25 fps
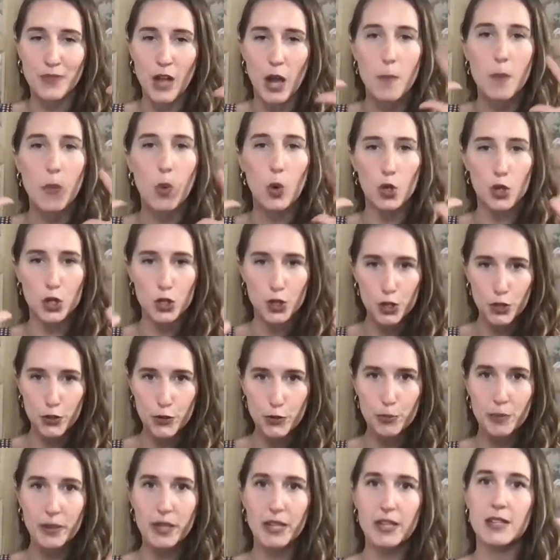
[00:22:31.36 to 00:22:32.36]
more
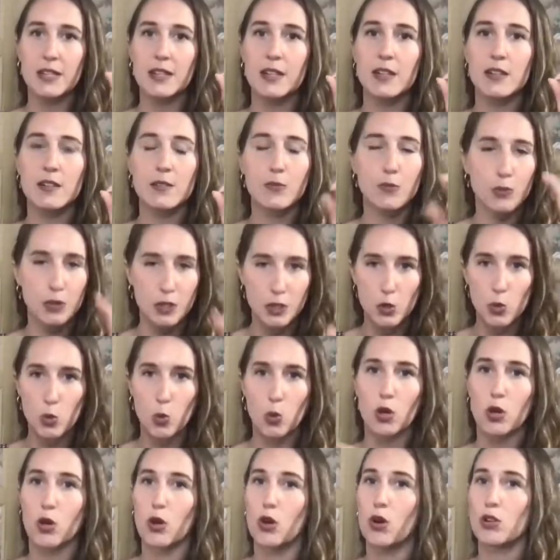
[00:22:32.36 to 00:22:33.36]
human, real
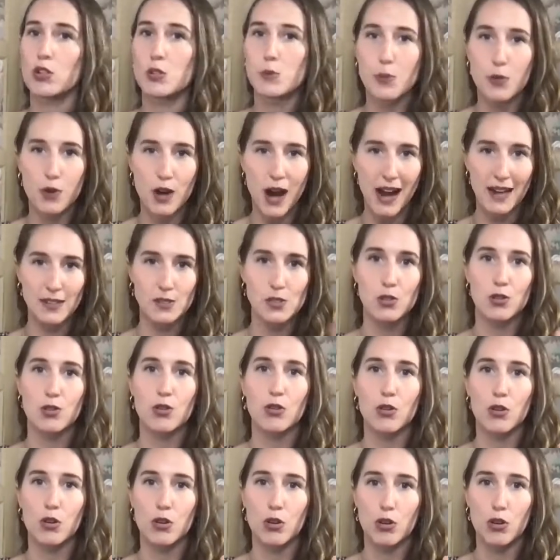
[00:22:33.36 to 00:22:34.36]
world,
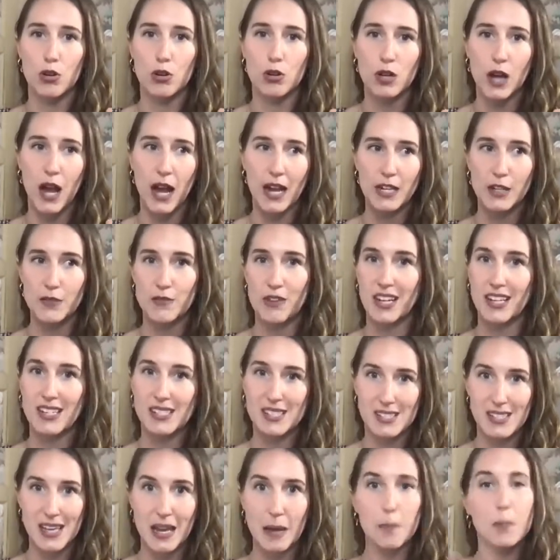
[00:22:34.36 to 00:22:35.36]
practical kind of
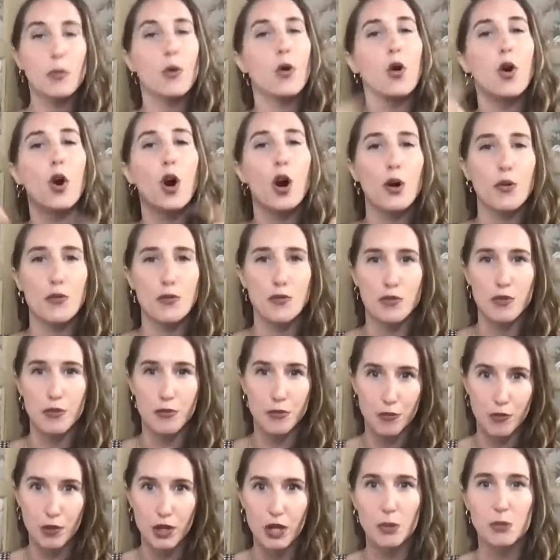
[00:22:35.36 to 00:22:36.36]
example of the
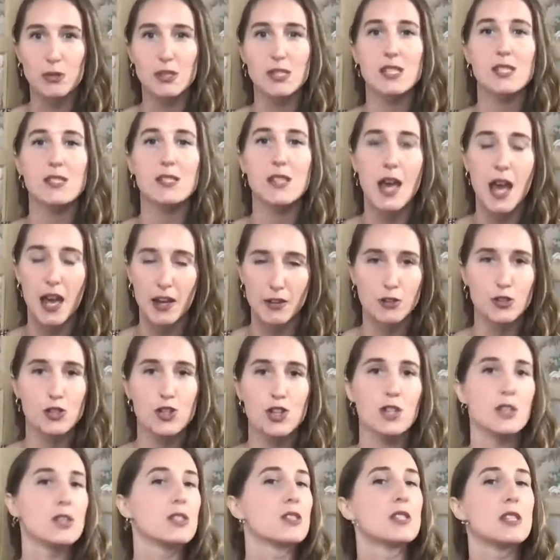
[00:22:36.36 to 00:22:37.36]
frequencies, the
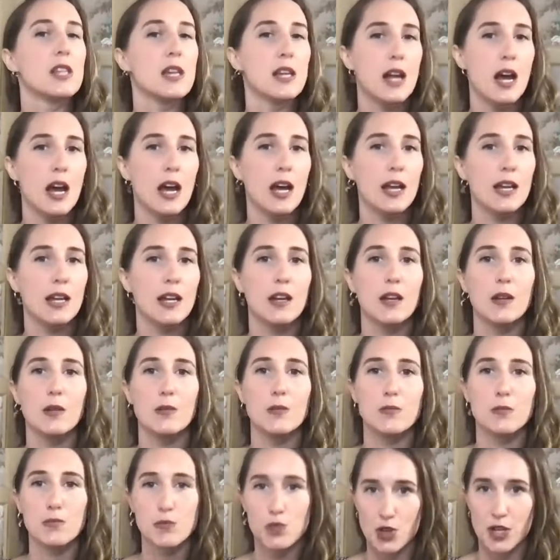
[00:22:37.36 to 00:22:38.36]
energies that I
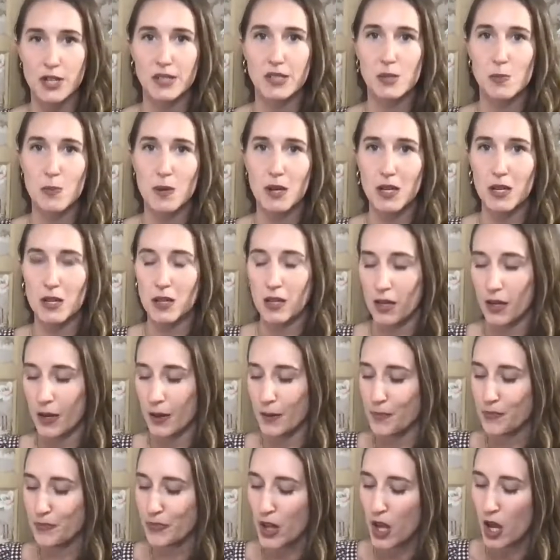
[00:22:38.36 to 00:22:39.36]
am transmitting
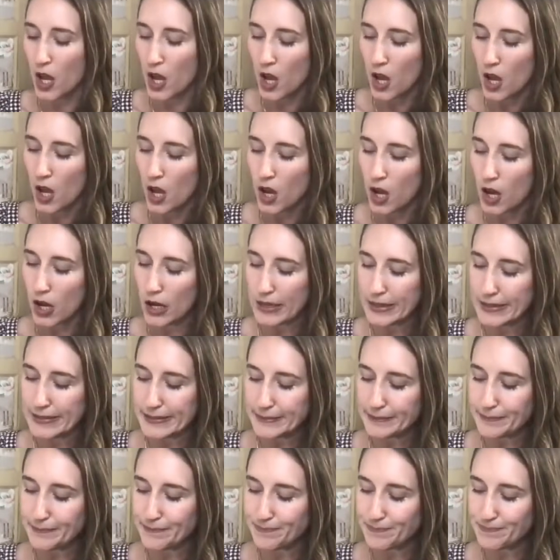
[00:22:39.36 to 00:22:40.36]
here.
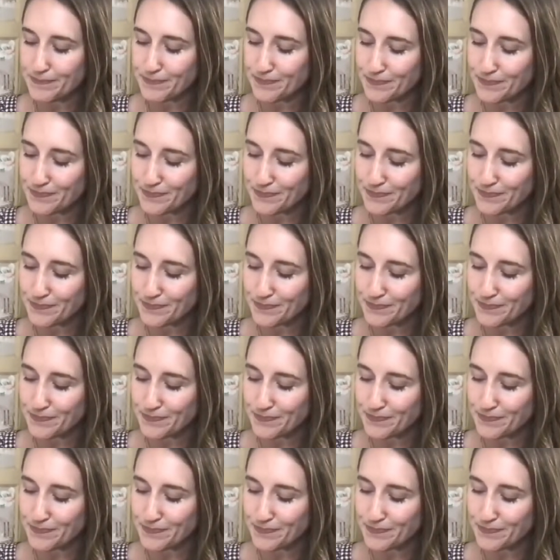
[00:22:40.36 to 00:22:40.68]
Back